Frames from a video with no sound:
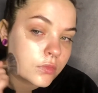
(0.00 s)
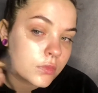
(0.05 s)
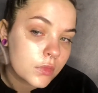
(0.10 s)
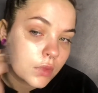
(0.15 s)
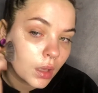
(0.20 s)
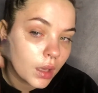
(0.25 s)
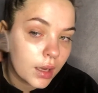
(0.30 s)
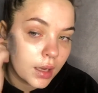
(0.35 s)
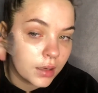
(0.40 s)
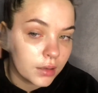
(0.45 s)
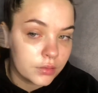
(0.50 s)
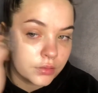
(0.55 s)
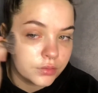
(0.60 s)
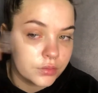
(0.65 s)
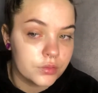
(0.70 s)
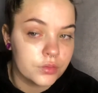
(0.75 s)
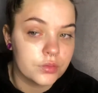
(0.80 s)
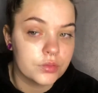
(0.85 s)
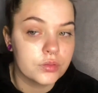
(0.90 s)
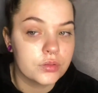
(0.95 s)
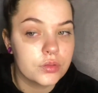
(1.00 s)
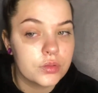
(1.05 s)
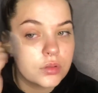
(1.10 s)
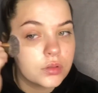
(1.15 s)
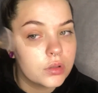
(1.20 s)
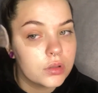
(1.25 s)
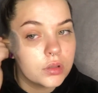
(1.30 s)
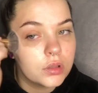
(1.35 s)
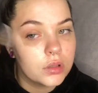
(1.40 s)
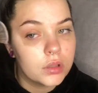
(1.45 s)
And
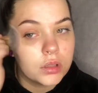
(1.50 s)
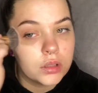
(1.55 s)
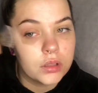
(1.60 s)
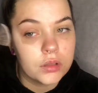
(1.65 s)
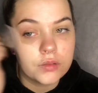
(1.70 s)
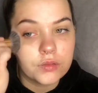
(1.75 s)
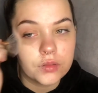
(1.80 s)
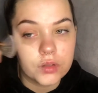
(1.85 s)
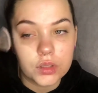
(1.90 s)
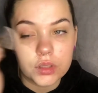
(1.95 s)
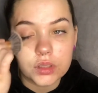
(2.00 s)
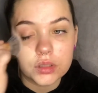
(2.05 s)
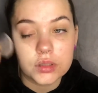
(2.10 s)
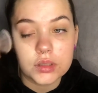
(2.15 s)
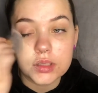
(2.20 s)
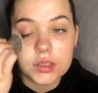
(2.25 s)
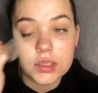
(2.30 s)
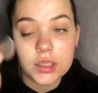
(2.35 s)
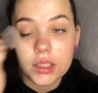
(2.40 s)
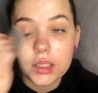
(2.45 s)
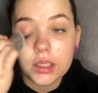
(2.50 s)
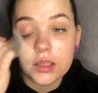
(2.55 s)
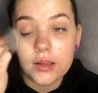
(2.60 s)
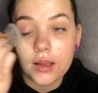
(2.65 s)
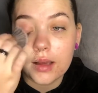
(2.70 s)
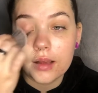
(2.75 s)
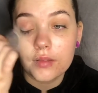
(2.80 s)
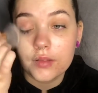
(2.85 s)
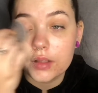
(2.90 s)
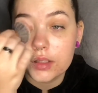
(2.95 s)
if you can see that
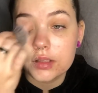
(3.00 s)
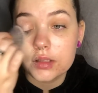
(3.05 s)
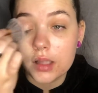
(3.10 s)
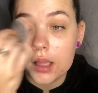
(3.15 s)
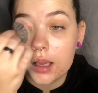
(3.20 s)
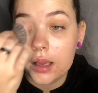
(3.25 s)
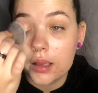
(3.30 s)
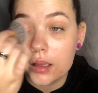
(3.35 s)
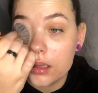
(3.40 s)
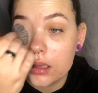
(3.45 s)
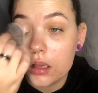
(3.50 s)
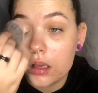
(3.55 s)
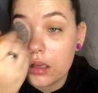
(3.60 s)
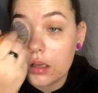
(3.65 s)
there's like